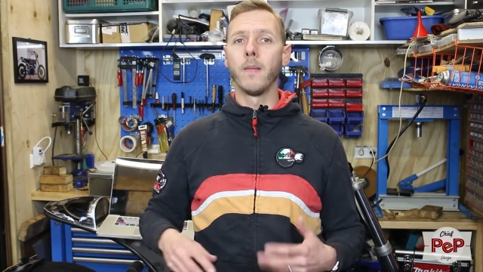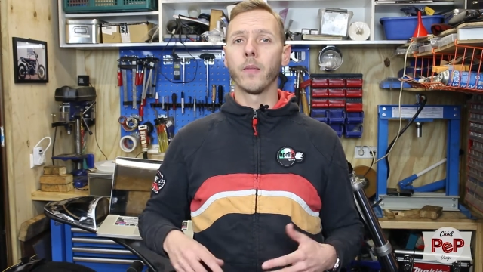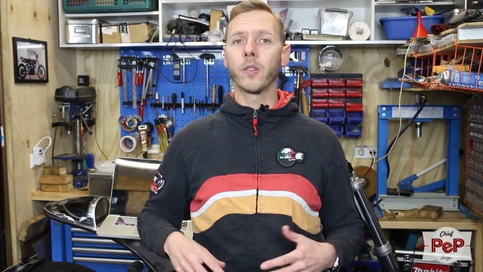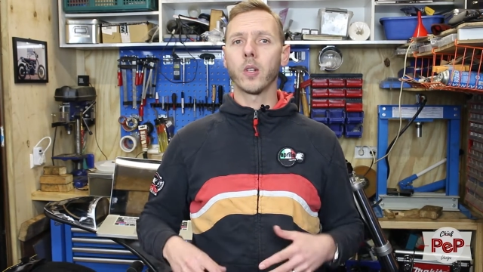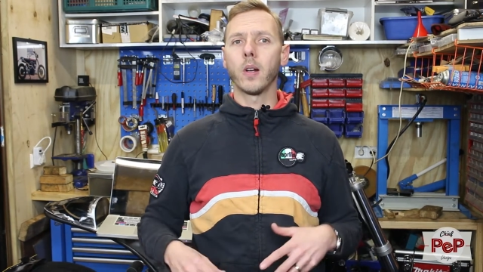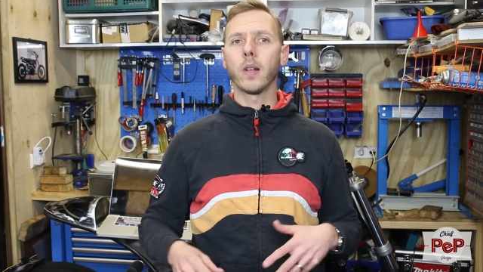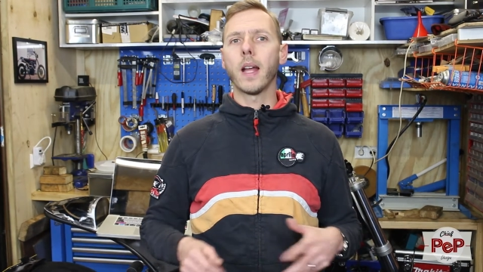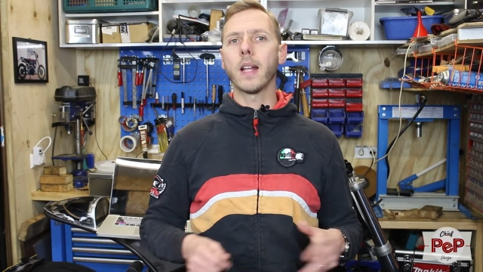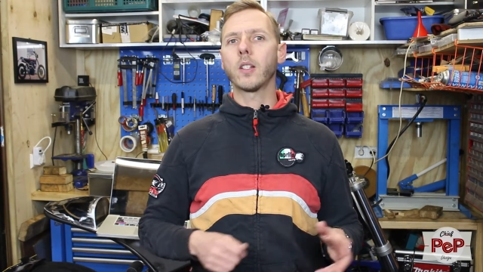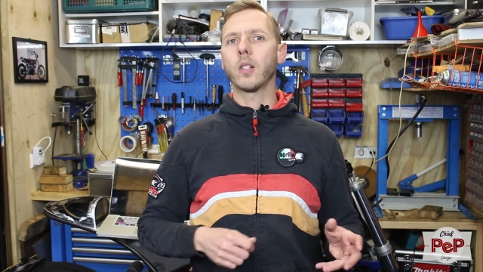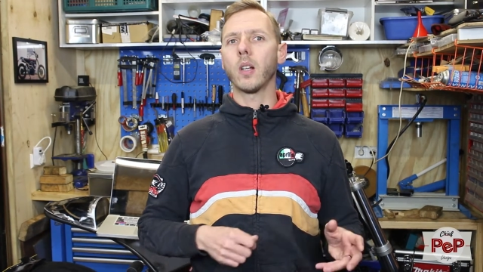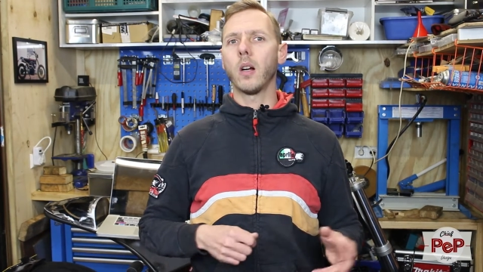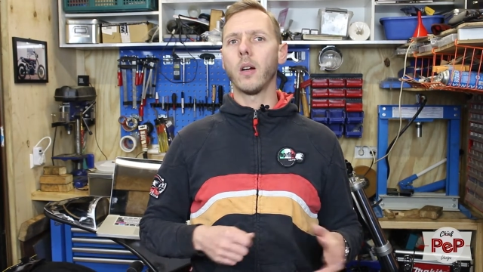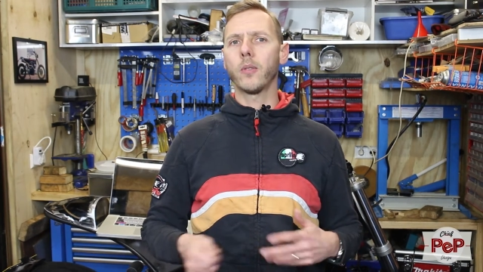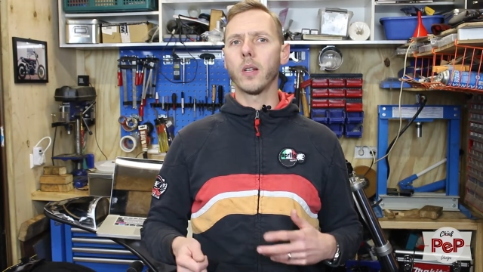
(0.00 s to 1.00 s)
So that's
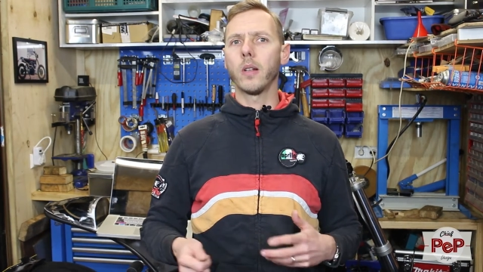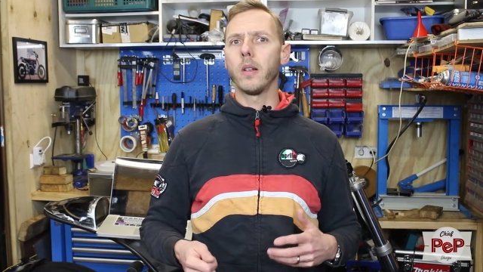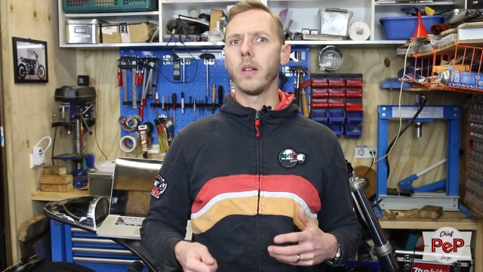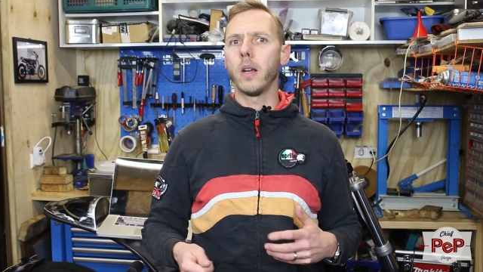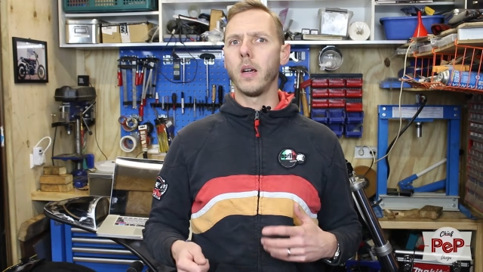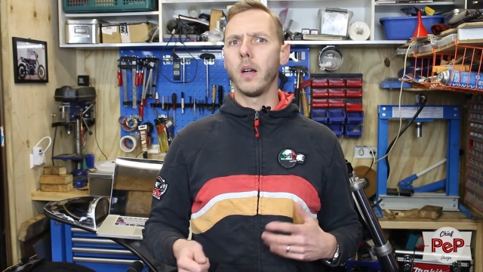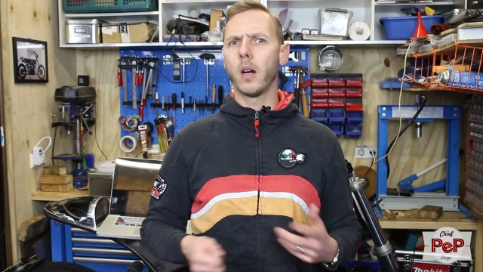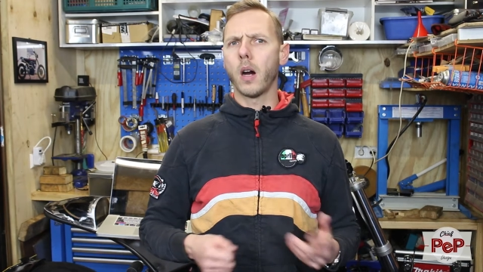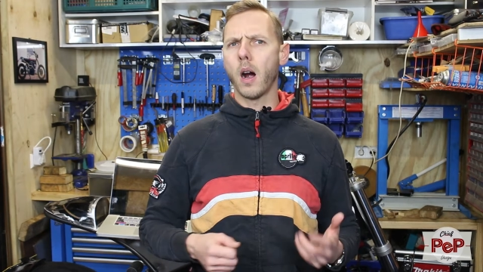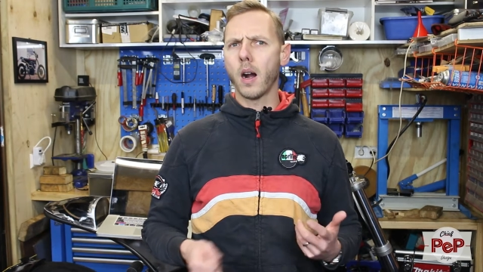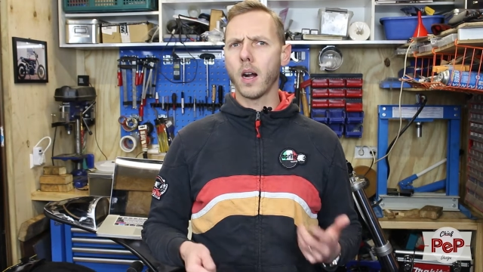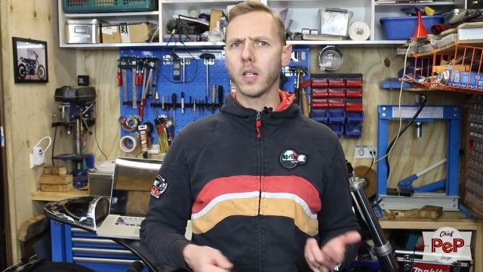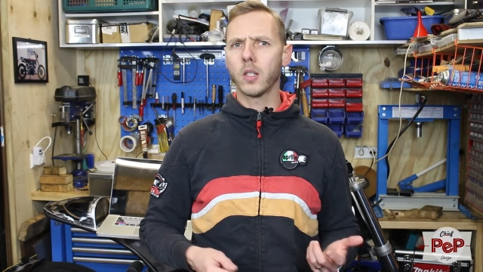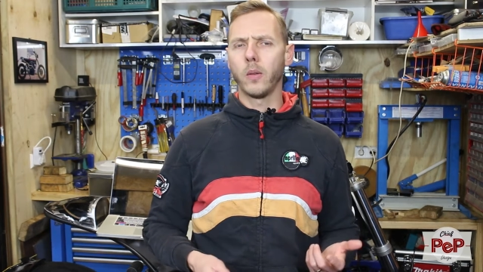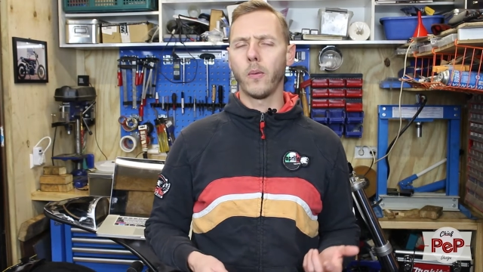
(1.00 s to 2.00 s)
often
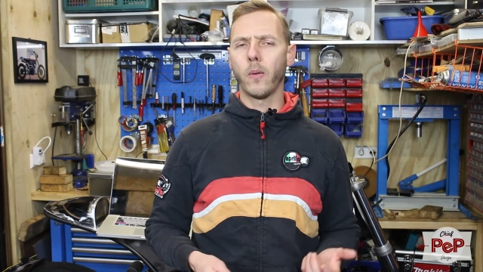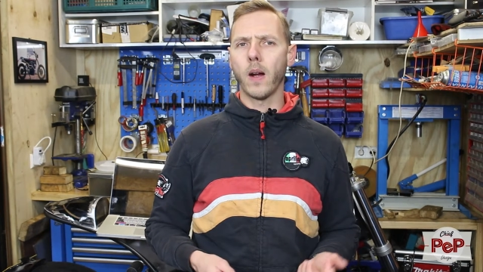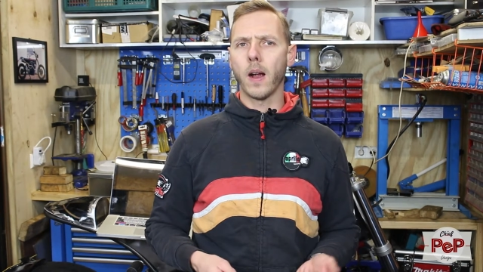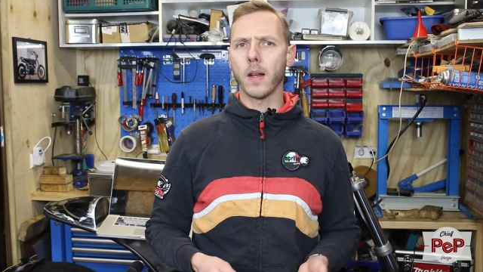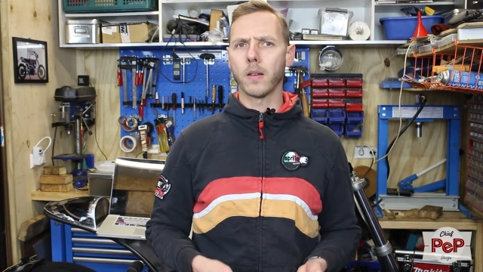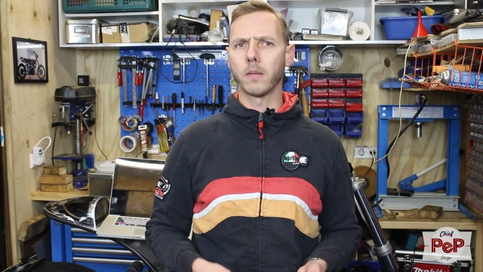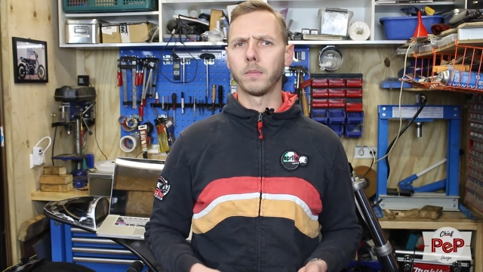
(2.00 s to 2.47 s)
hard to find.